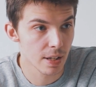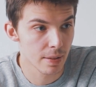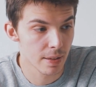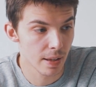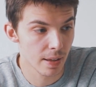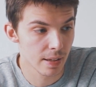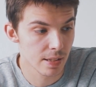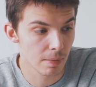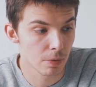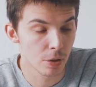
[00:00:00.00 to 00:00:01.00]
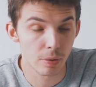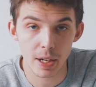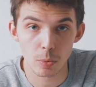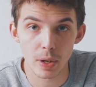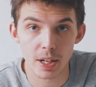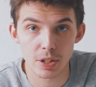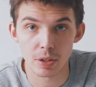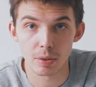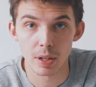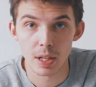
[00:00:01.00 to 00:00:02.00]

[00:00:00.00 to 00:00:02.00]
I think it's a great way to,